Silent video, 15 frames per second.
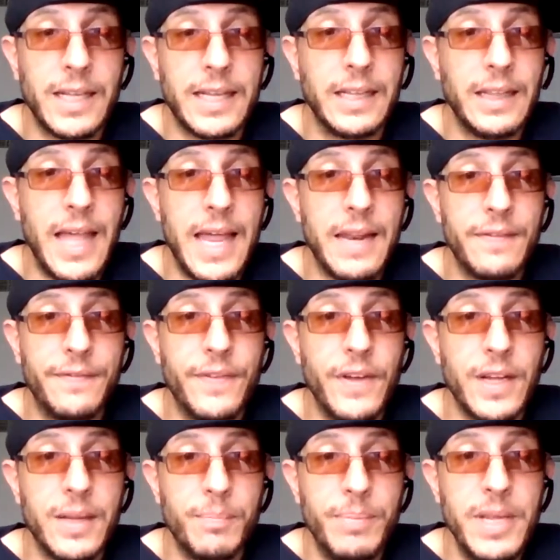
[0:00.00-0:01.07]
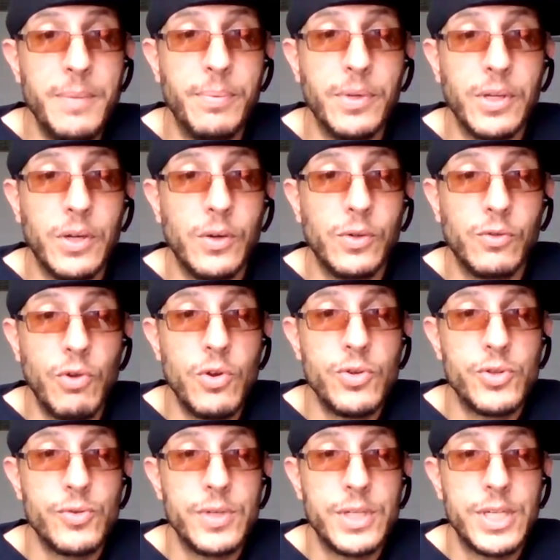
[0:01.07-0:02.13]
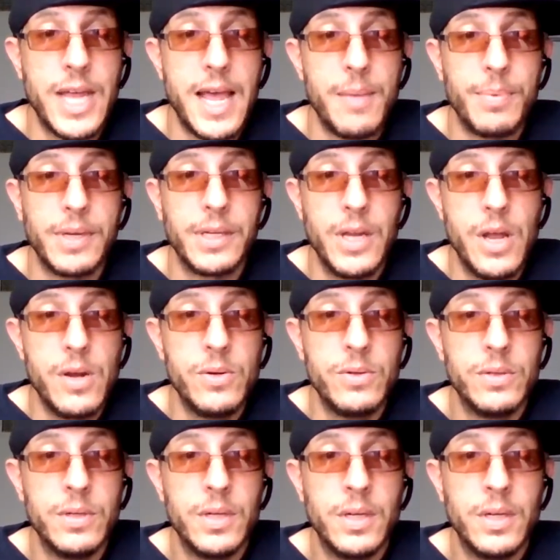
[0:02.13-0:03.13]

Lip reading: like a lot of fucking people to go grocery shopping, no?